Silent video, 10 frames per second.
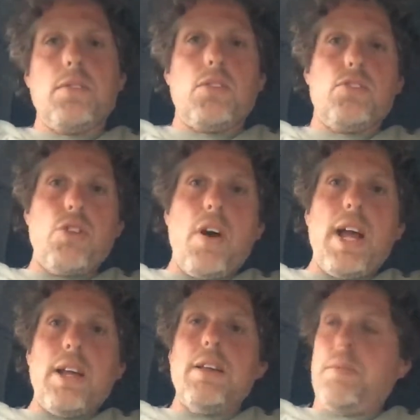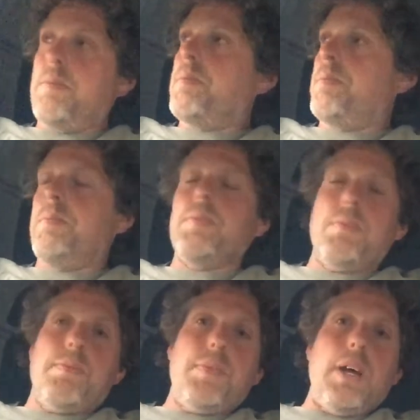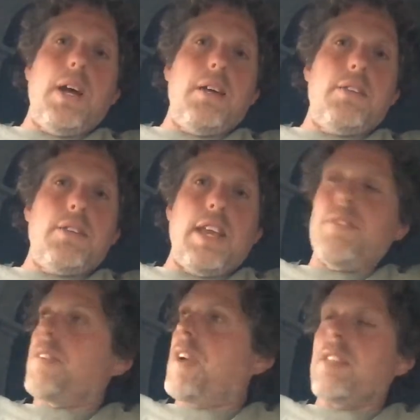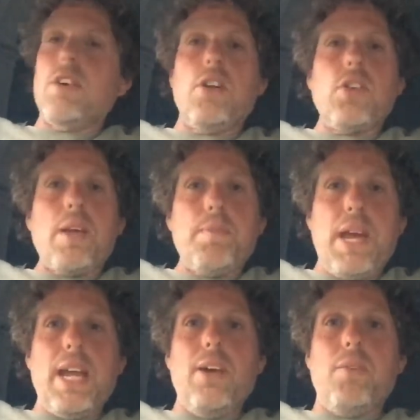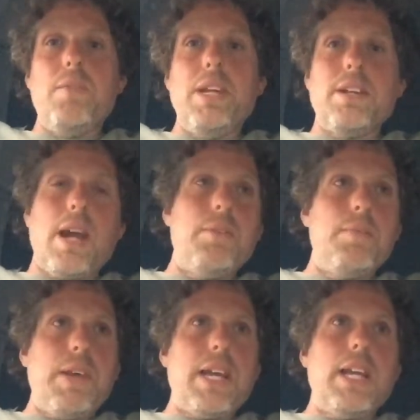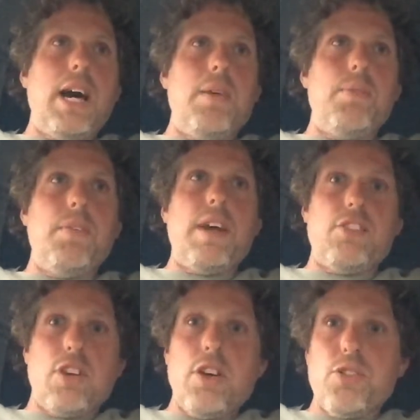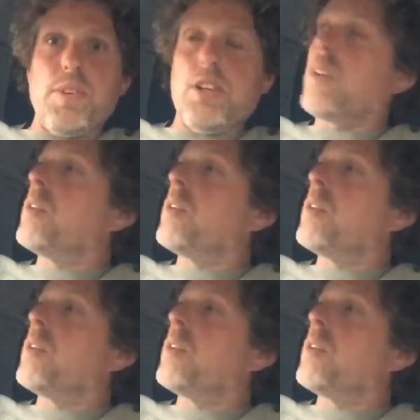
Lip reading: try and see if the fence yard will take pity on me to come and pick it up without charging me too